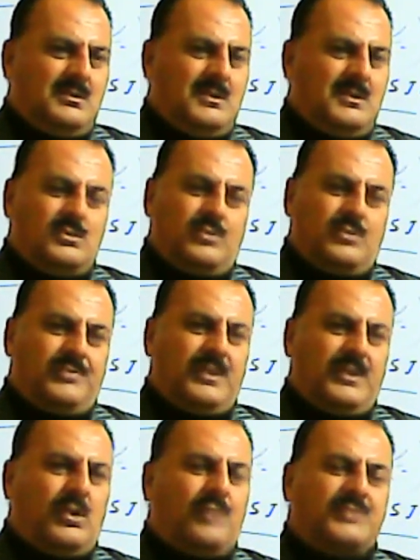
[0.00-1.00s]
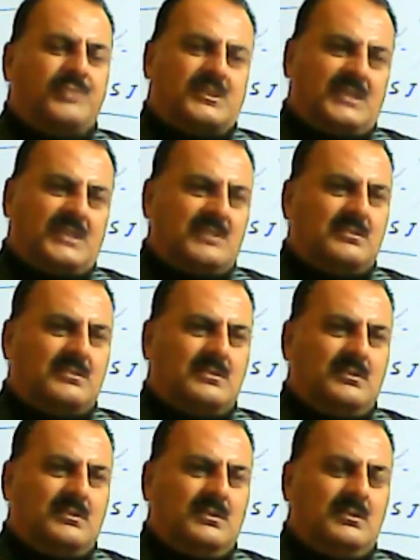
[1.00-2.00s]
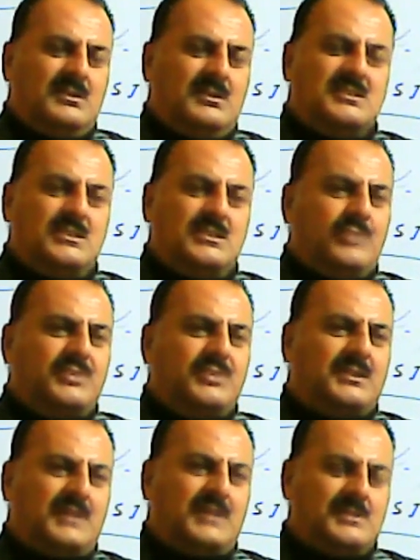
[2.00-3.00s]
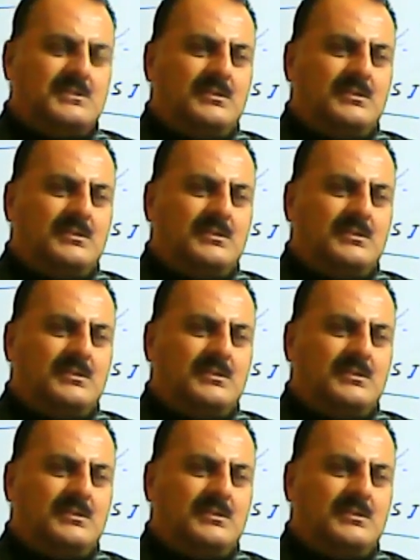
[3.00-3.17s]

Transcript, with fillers: It is your way of success. It's key of success.